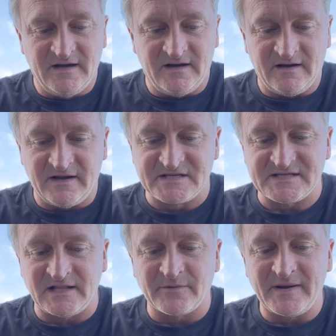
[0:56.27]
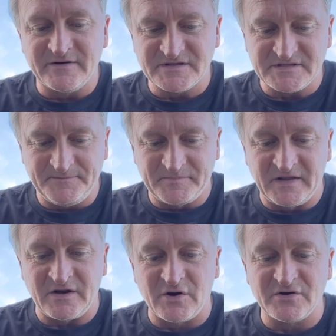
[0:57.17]
accelerators,
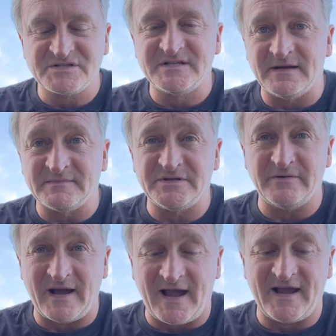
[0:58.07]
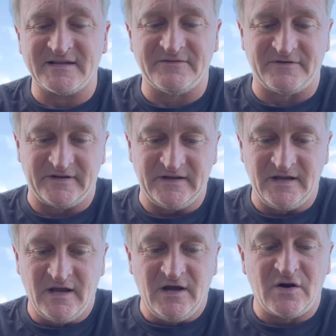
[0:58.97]
and urged them to actively
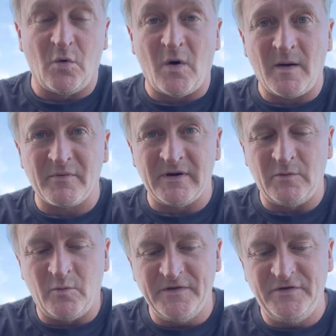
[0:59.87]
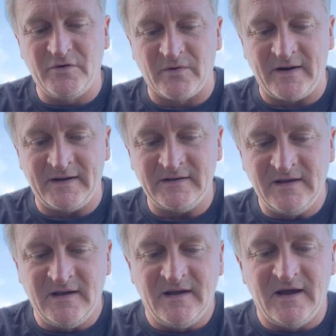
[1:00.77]
cooperate with Ukraine.
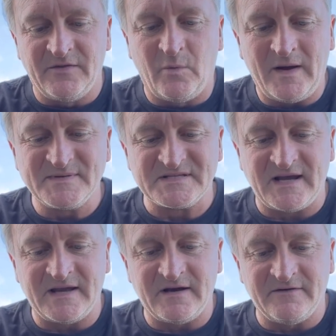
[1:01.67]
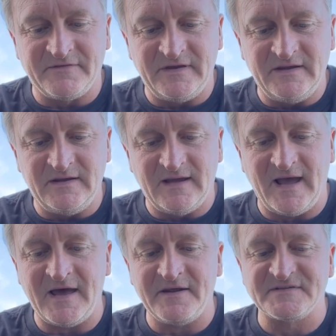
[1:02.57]
And the website of the
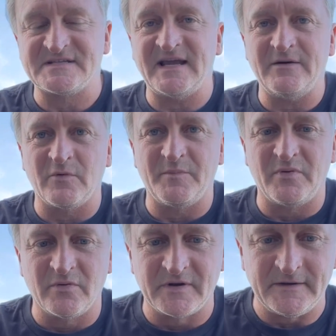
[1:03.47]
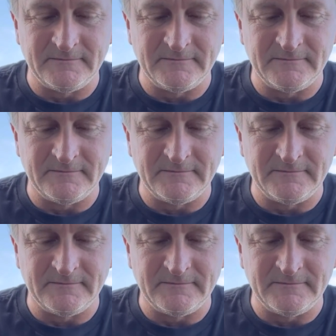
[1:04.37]
head of state reported.